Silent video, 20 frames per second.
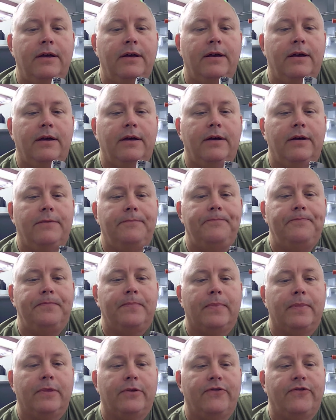
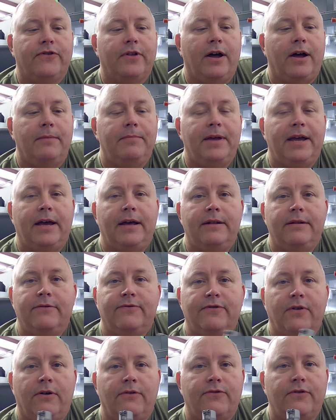to stop that,
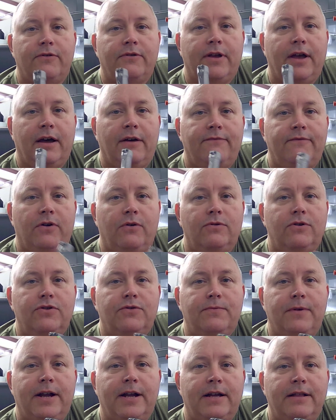it's also got
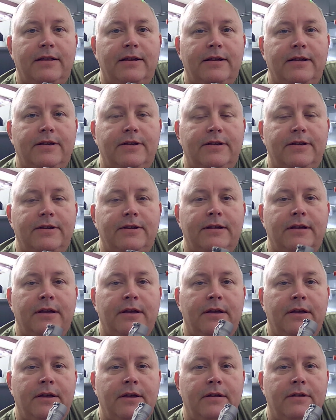voltage regulation
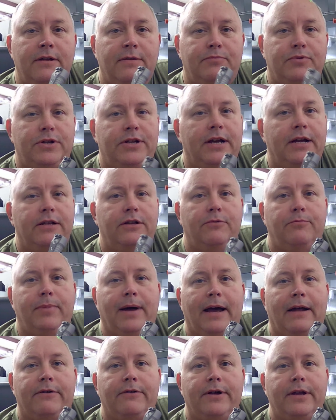to protect your
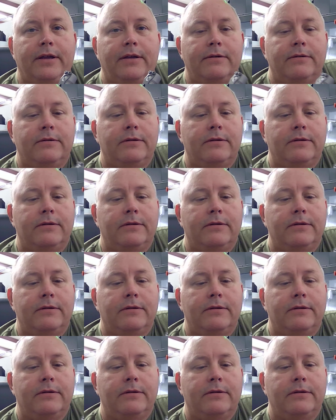battery.